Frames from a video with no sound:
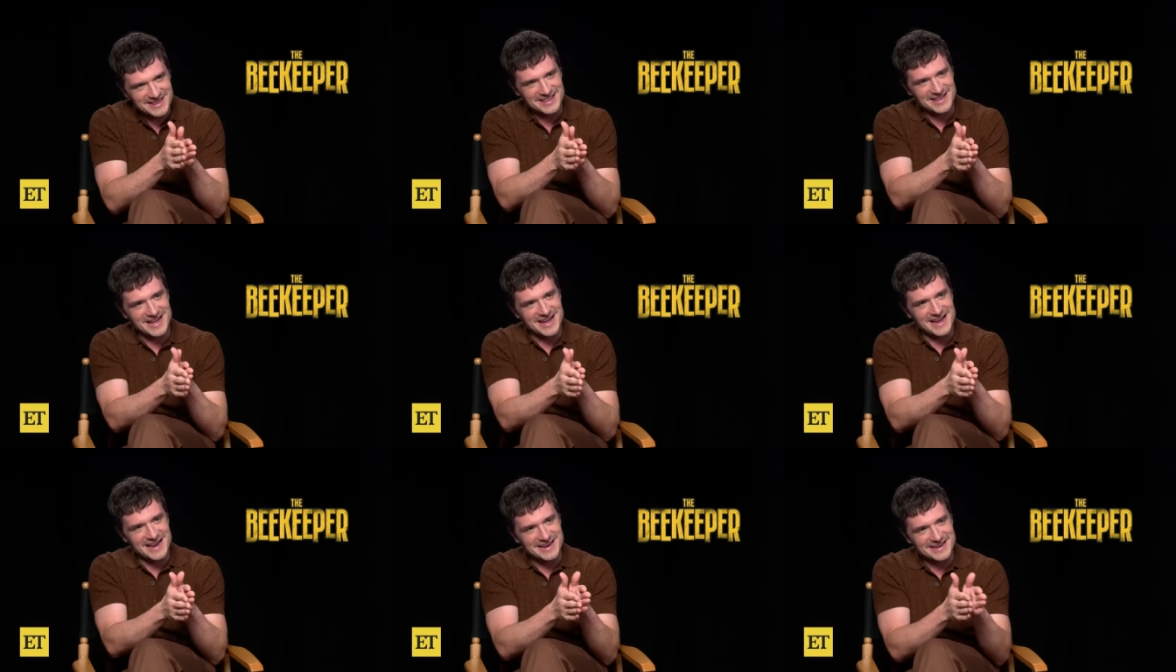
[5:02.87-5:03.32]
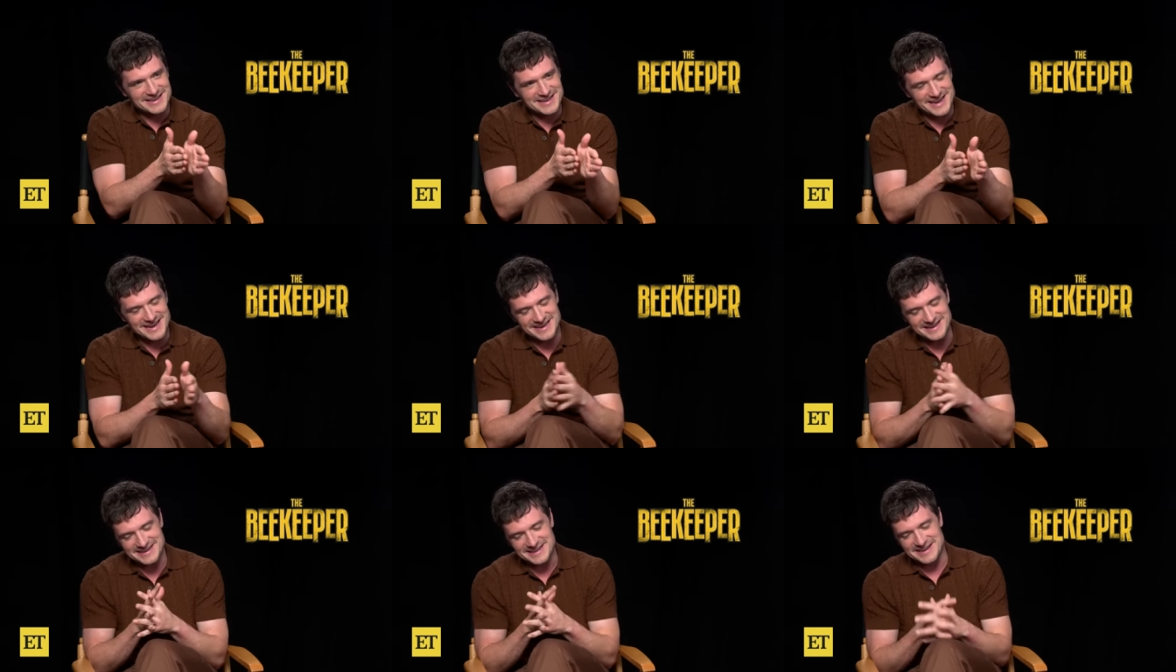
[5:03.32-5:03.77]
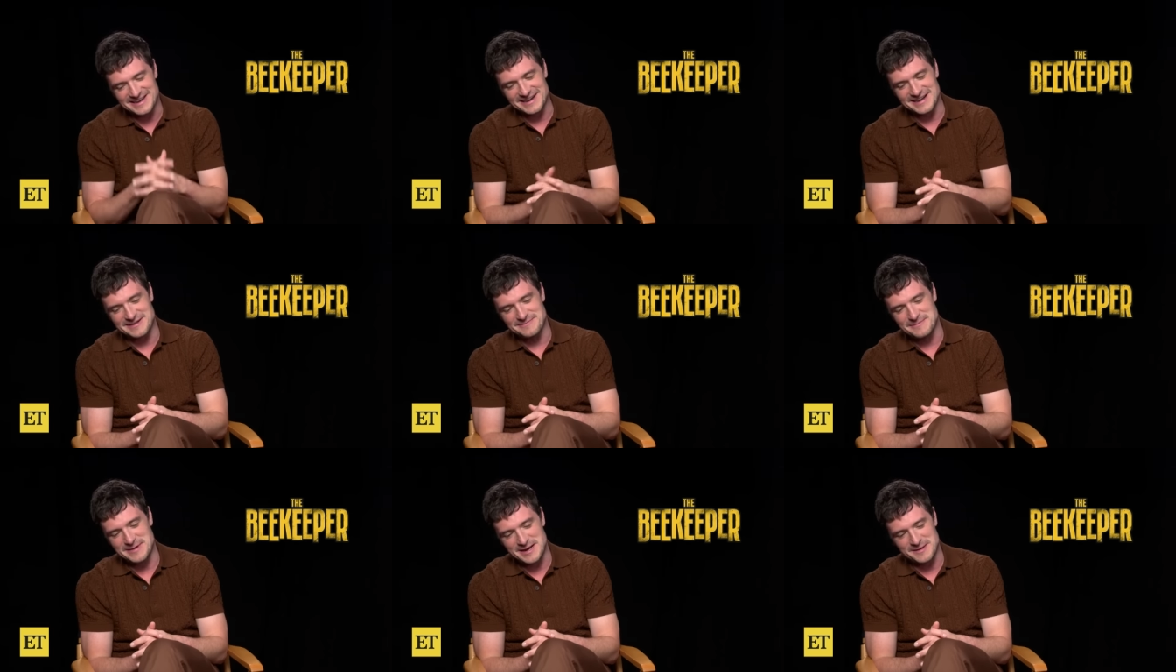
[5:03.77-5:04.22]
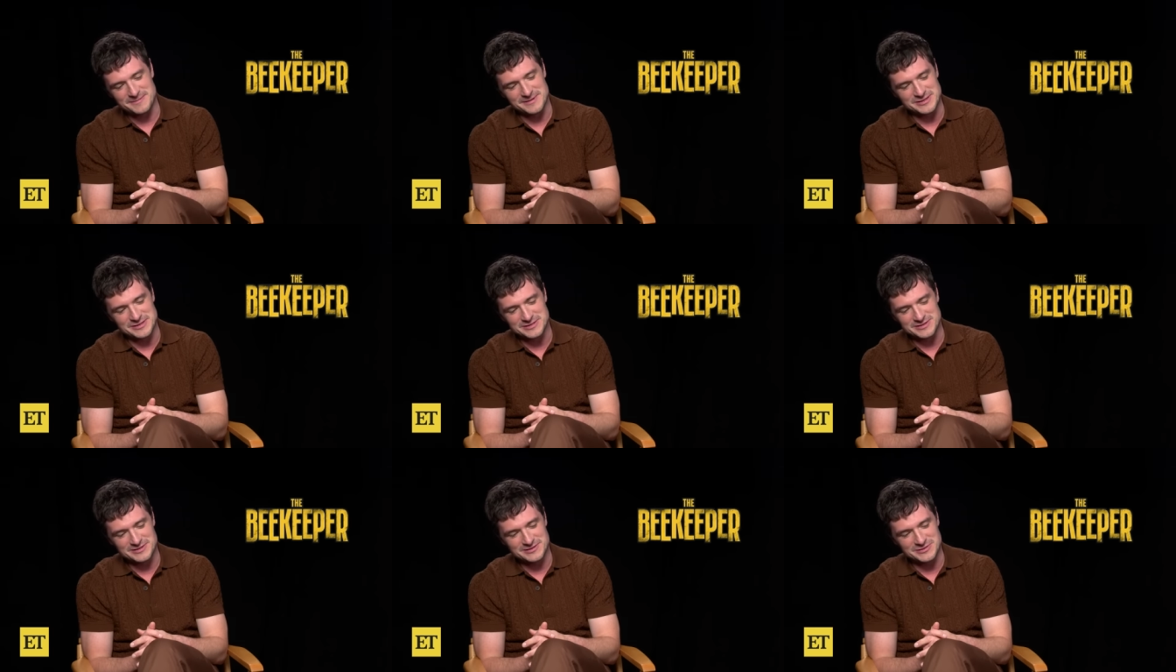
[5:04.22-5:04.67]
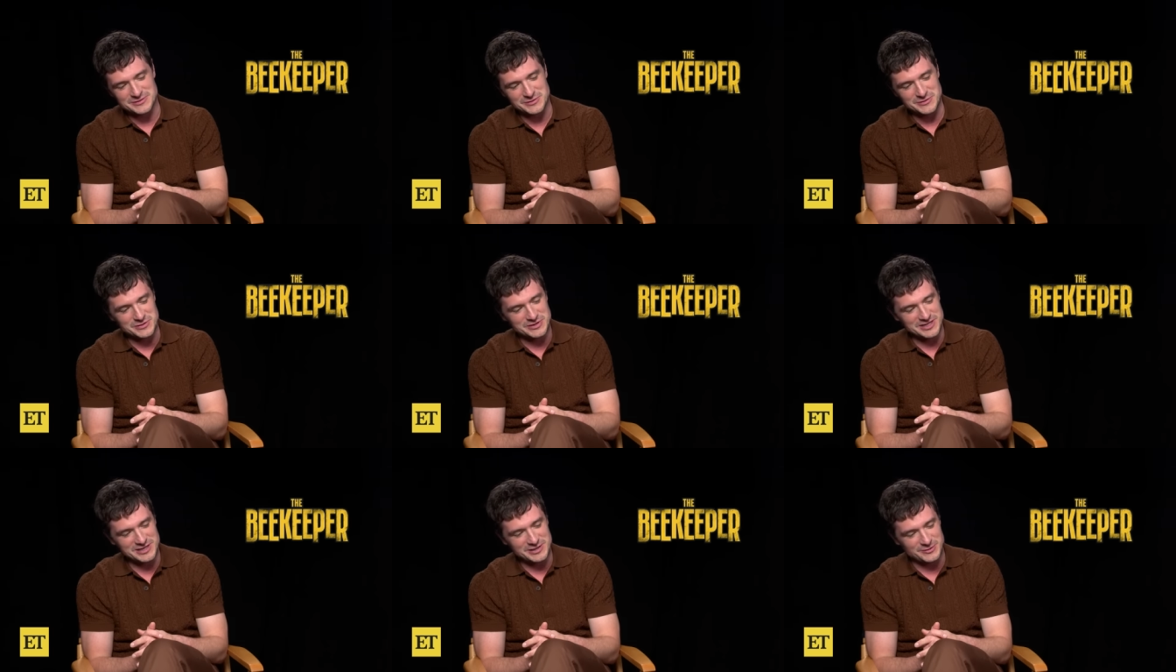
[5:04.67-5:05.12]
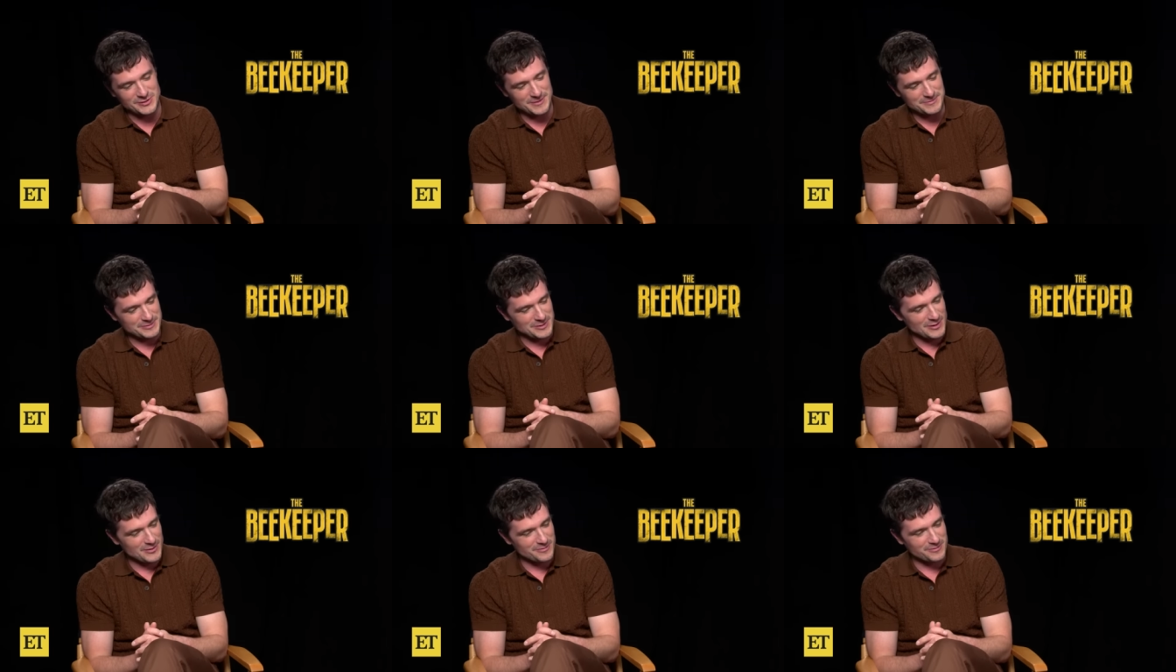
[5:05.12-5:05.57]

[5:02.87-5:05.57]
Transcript: line and uh, made this douchey crypto